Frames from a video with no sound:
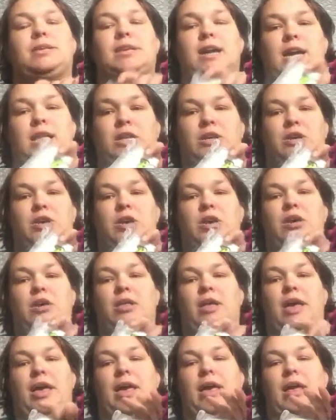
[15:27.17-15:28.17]

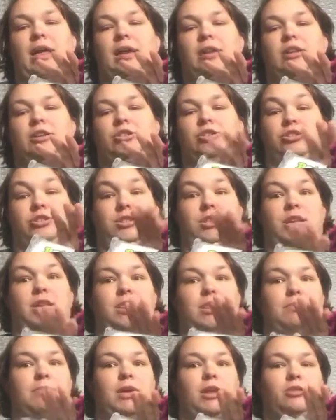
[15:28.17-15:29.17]
Tylenol and just like
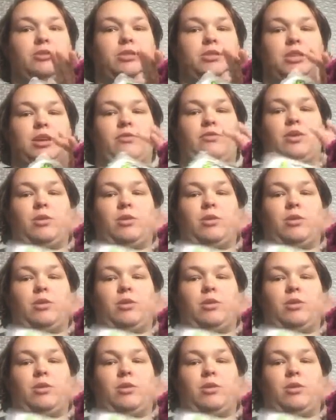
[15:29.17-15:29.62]
the medical stuff